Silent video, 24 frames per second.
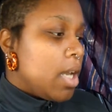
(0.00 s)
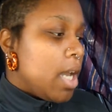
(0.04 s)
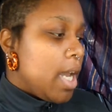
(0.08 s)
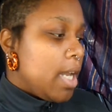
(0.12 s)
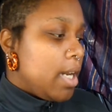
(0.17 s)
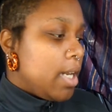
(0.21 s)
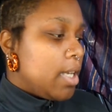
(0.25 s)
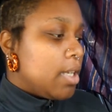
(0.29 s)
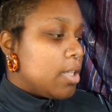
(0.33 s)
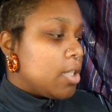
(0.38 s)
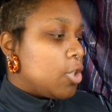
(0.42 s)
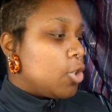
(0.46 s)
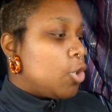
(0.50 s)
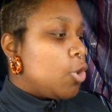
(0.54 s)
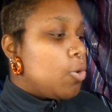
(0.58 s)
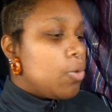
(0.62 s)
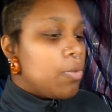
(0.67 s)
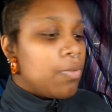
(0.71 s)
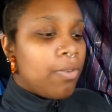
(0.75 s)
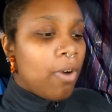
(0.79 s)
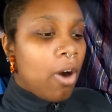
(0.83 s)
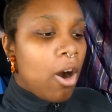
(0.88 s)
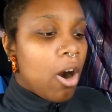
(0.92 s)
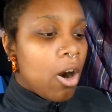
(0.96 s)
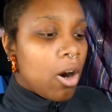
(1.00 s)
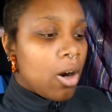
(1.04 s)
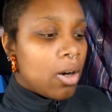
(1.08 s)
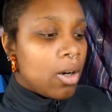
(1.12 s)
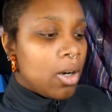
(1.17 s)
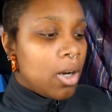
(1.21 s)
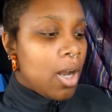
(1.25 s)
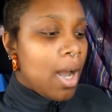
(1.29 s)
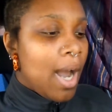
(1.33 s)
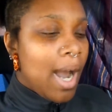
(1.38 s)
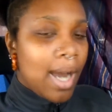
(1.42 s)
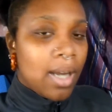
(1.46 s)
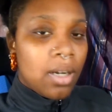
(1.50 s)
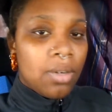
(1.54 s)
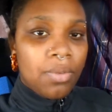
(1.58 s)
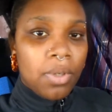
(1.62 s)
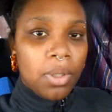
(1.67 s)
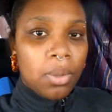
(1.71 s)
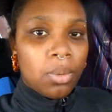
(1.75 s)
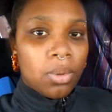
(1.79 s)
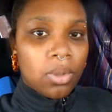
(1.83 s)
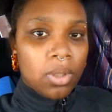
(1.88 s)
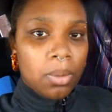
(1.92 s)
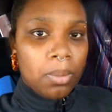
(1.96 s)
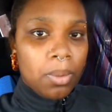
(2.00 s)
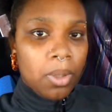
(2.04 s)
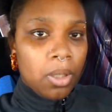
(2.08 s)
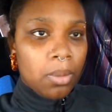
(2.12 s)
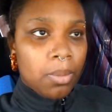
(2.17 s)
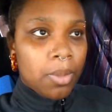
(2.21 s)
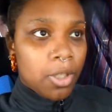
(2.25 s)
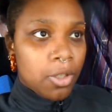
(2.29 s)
it is too far out of equilibrium.